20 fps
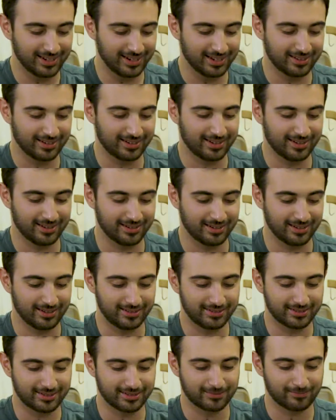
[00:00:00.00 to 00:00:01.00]
Yeah, they can.
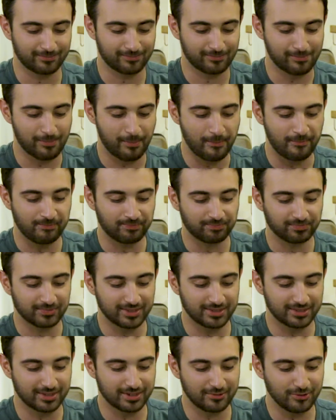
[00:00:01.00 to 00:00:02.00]
It's
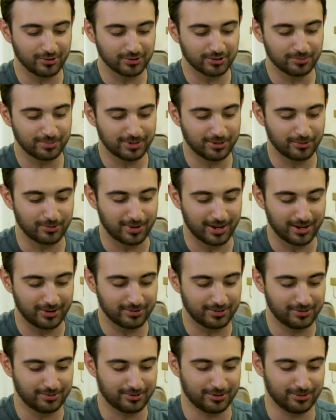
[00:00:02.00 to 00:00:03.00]
because like you've also been
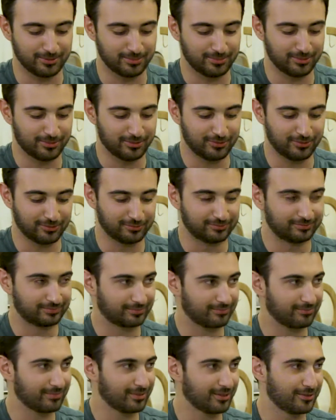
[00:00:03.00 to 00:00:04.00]
around YouTube
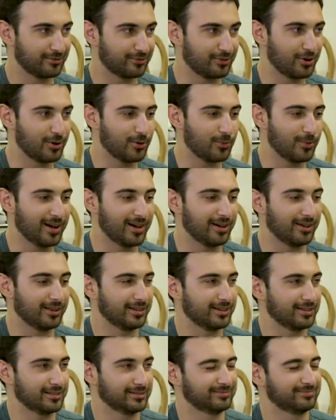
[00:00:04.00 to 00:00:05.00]
for a while.
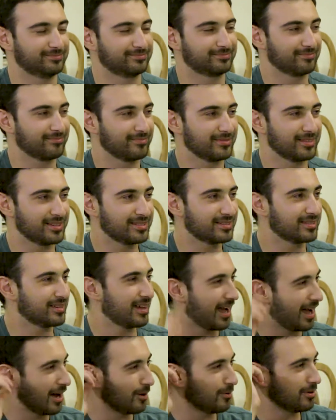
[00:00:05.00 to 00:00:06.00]
Like,
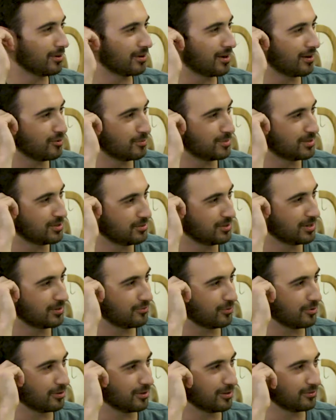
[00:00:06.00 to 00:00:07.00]
how long have you been doing it
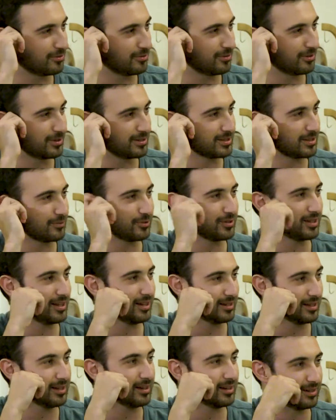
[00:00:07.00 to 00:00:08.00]
for? Because I
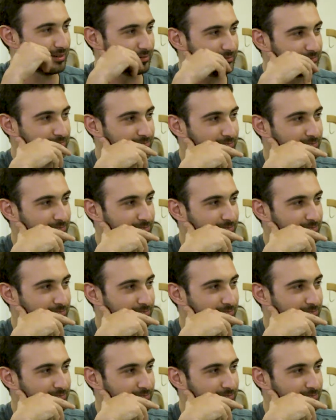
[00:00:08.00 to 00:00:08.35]
forget. Yeah.